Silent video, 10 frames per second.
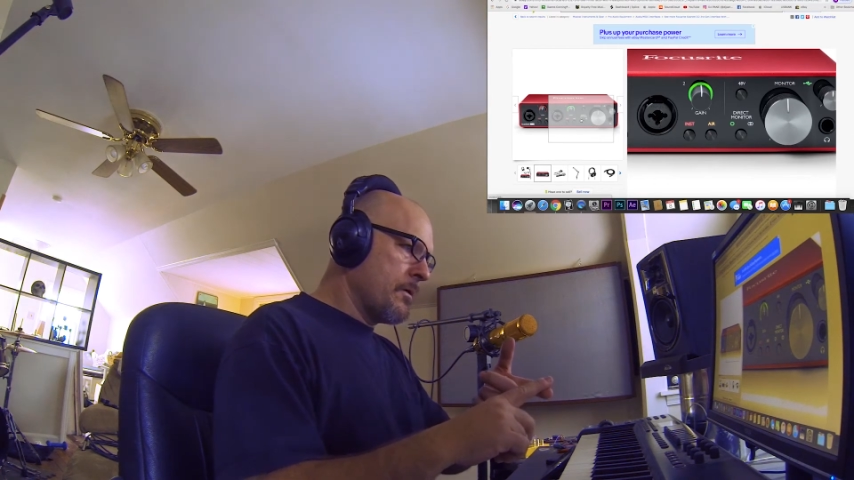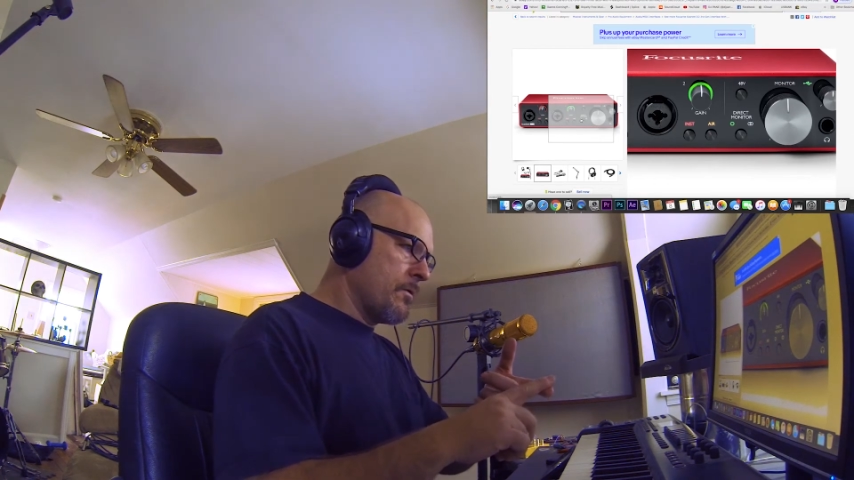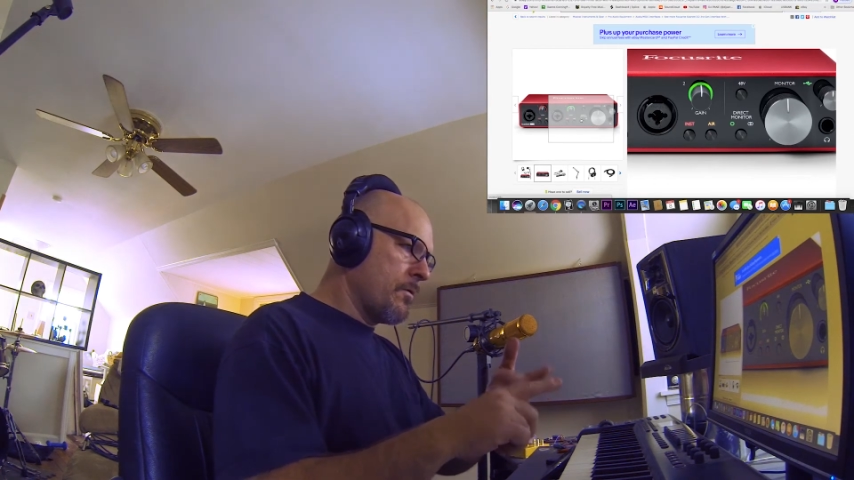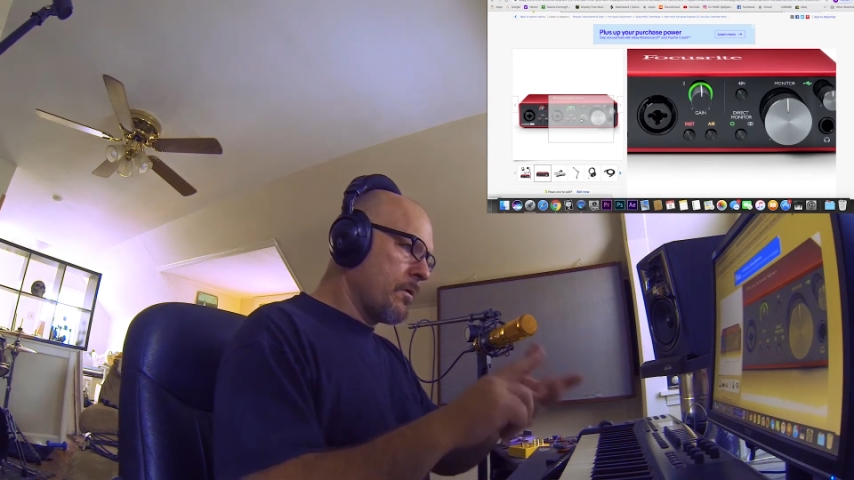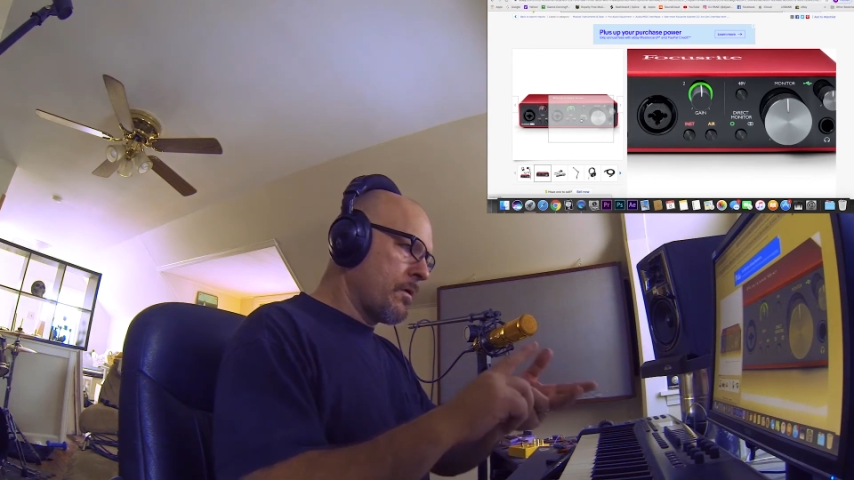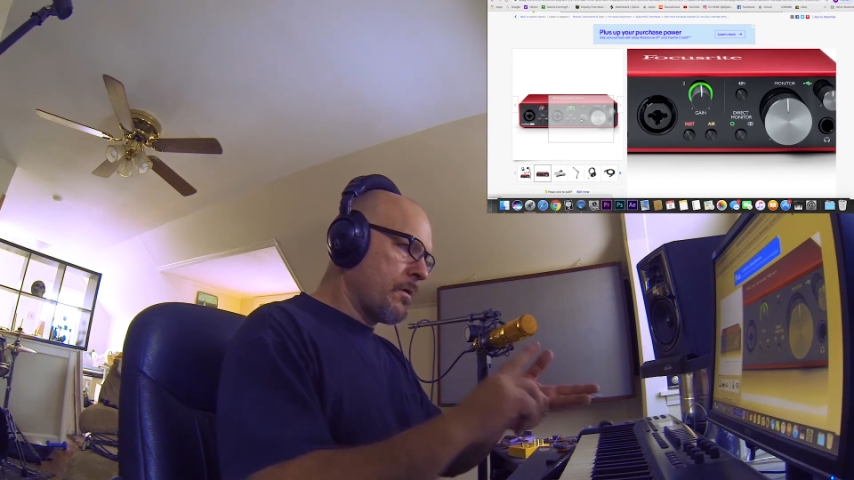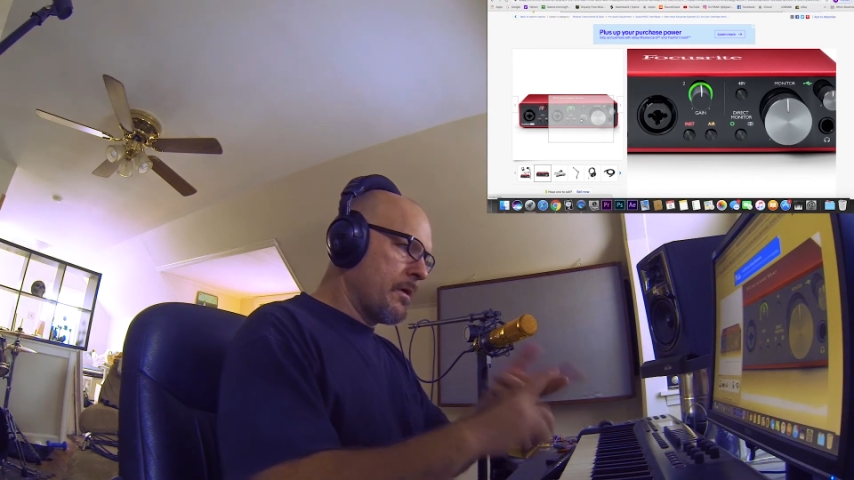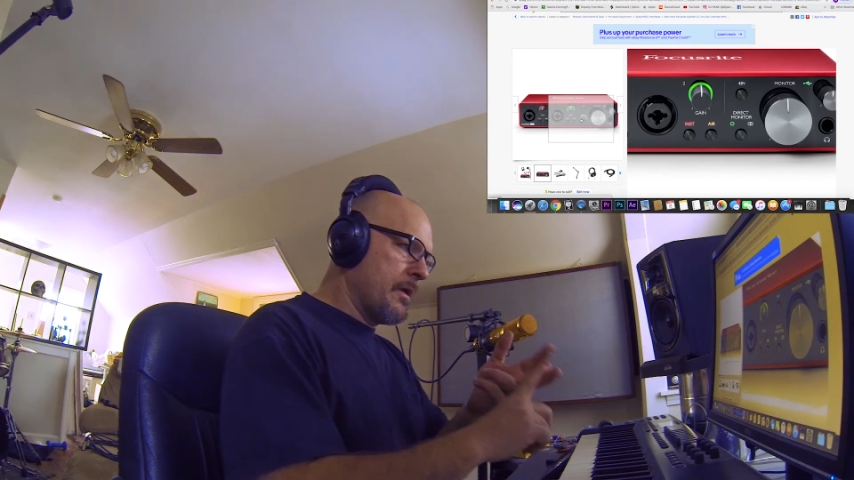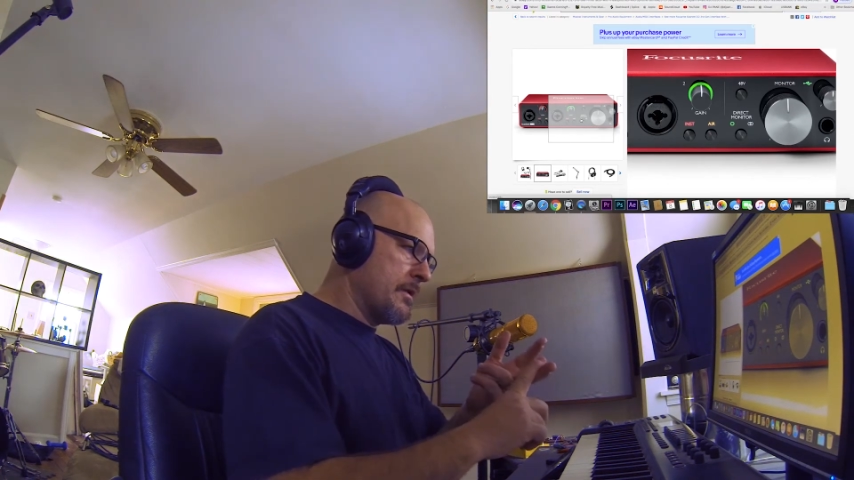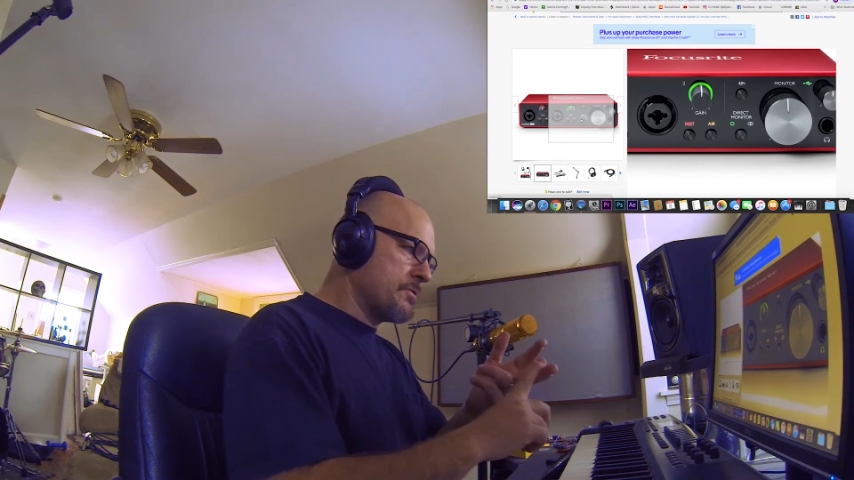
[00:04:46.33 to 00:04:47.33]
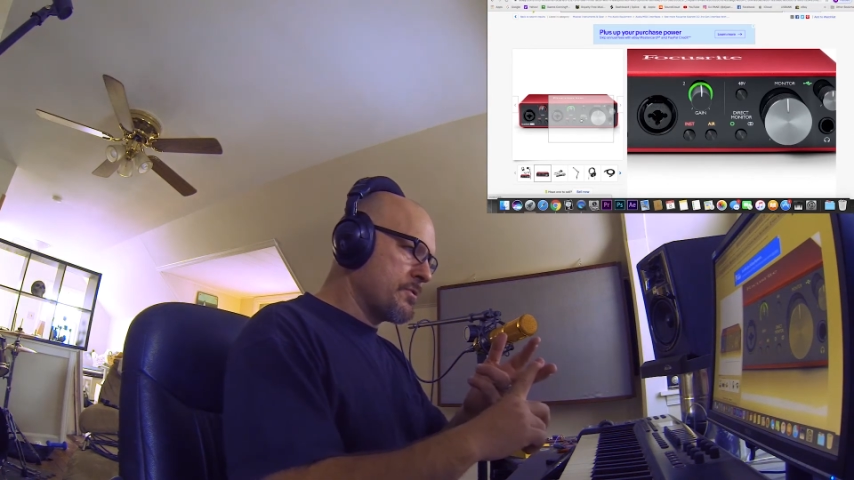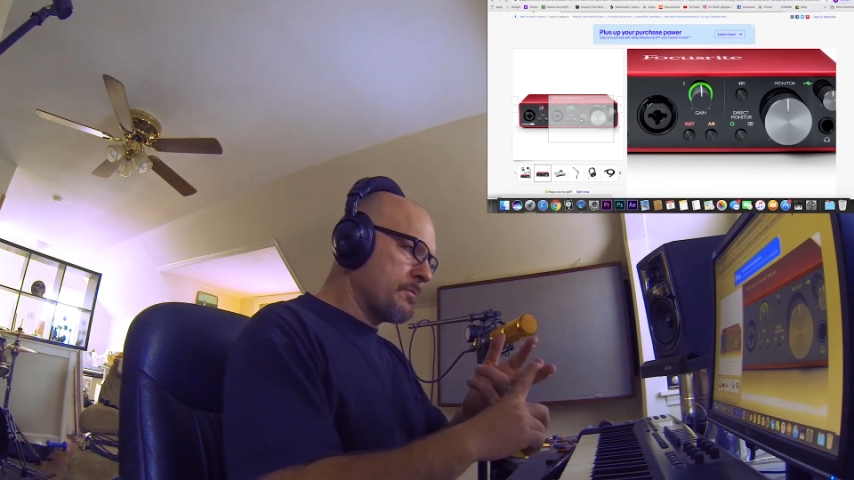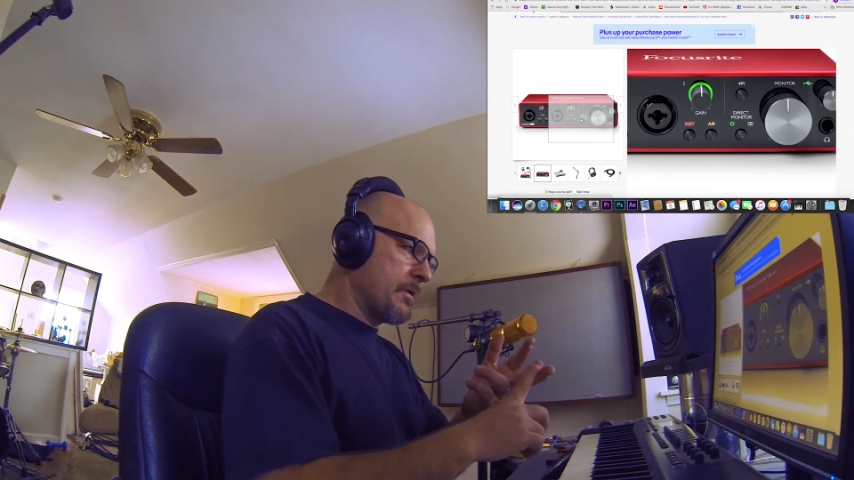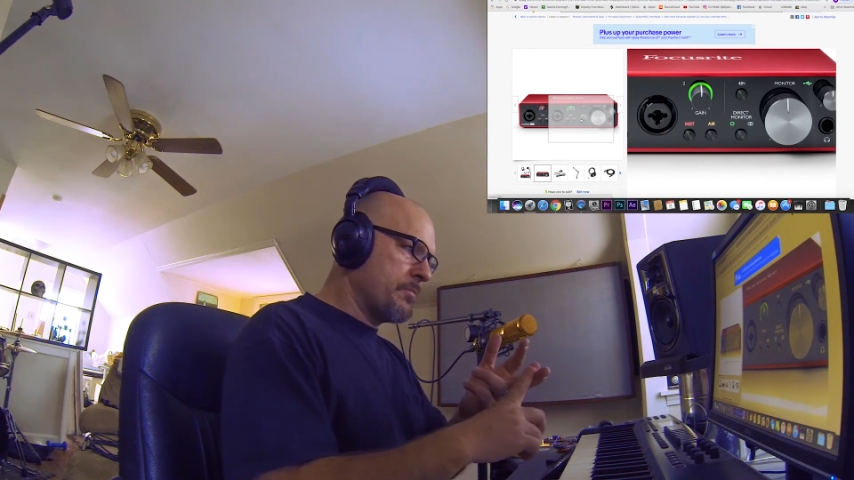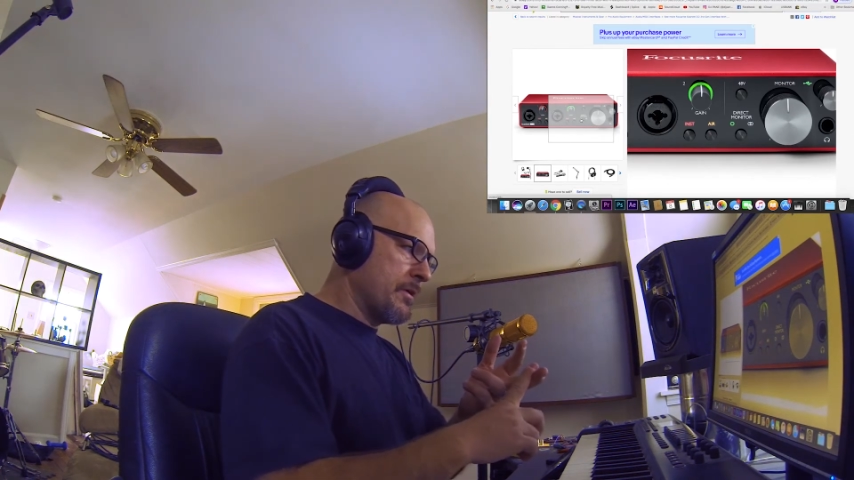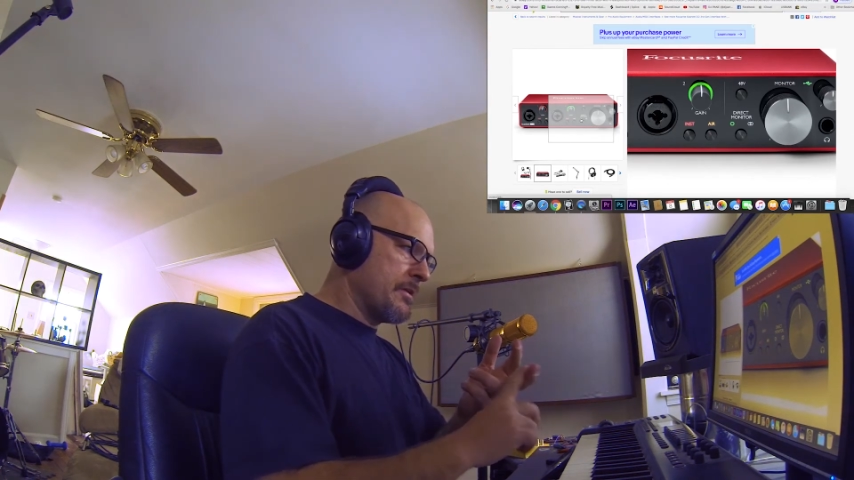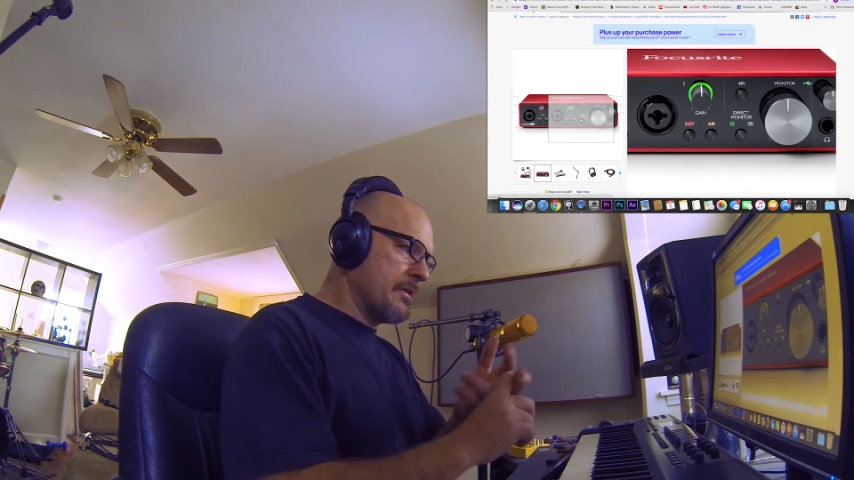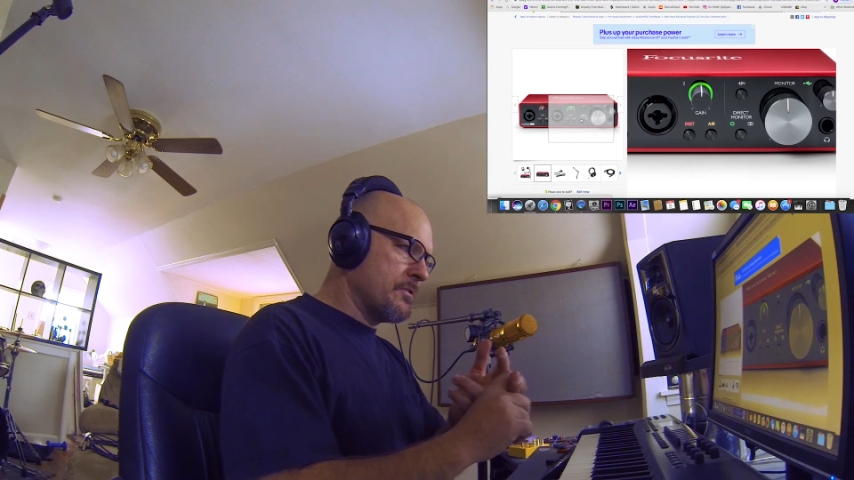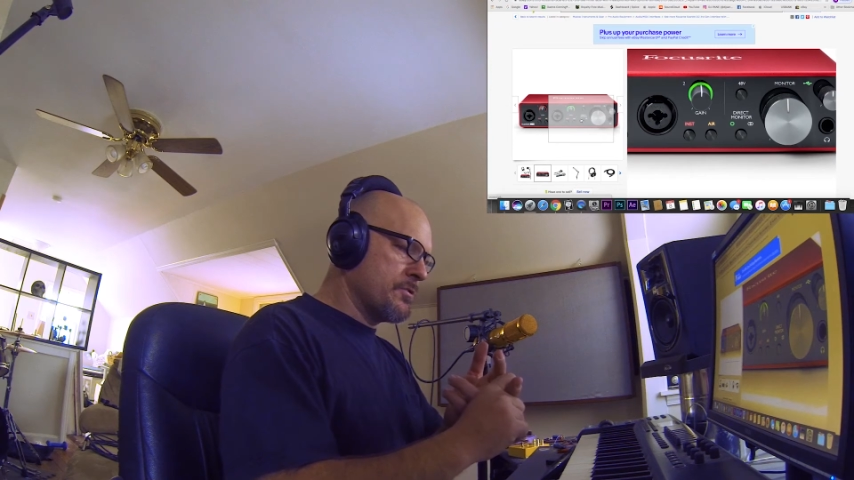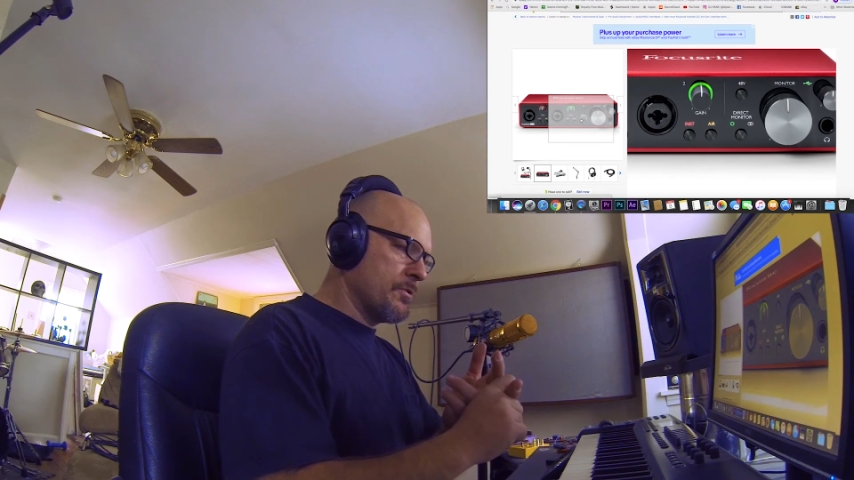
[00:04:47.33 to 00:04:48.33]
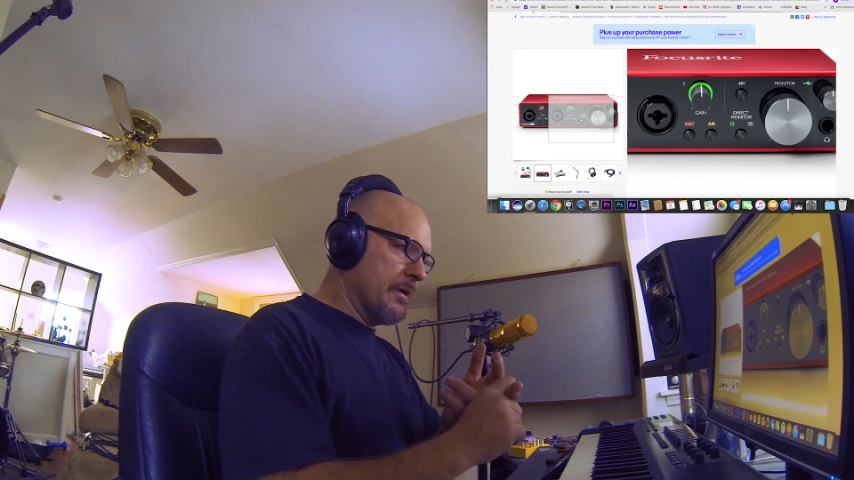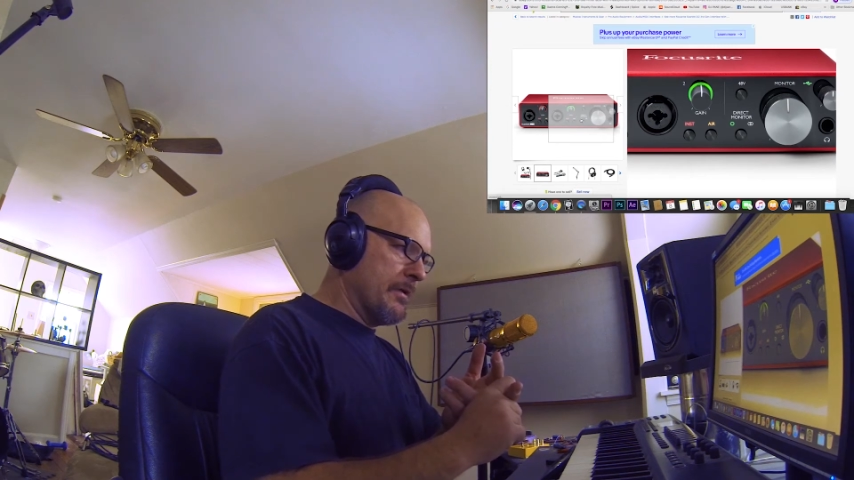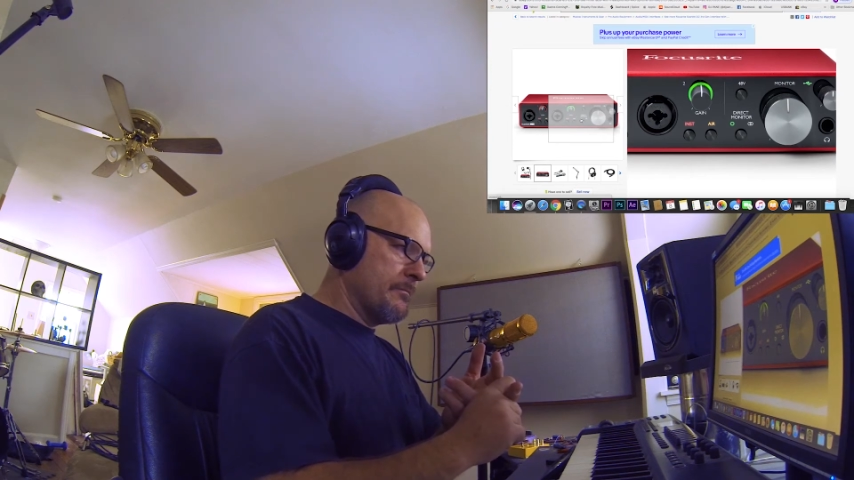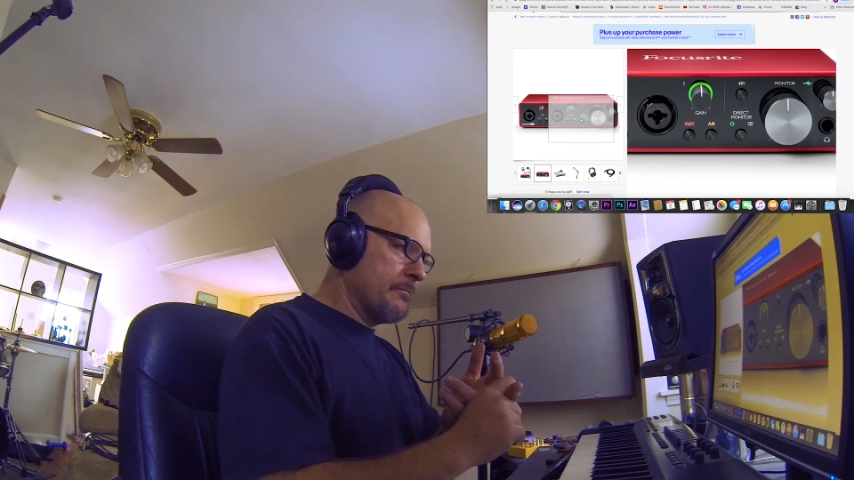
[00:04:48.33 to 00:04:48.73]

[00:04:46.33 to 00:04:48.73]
or an instrument plugged into it.